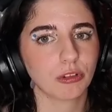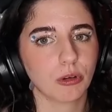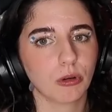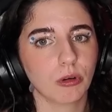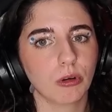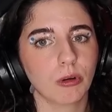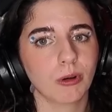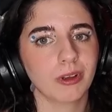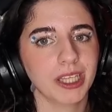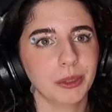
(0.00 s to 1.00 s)

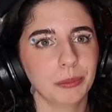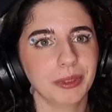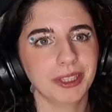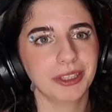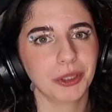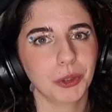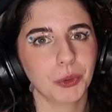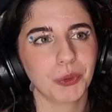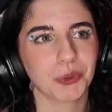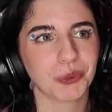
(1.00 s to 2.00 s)
For epq
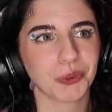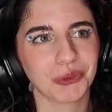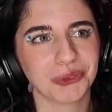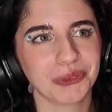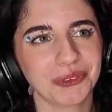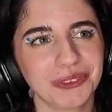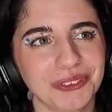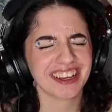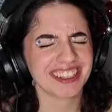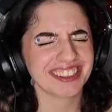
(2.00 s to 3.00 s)

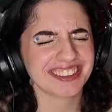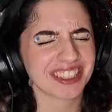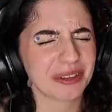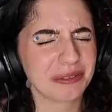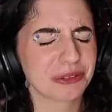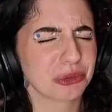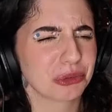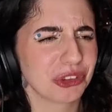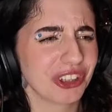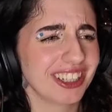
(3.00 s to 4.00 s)
It sounds
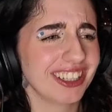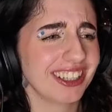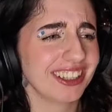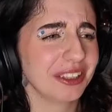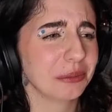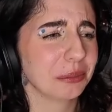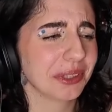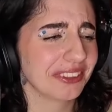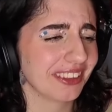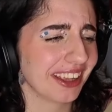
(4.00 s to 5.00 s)
really
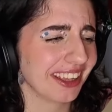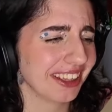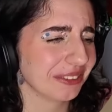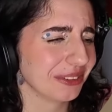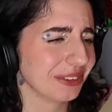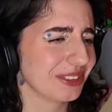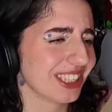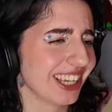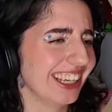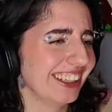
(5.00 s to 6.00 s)
pathetic when you
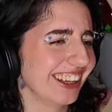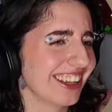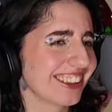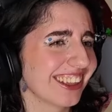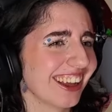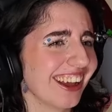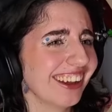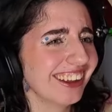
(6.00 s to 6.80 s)
say it like that.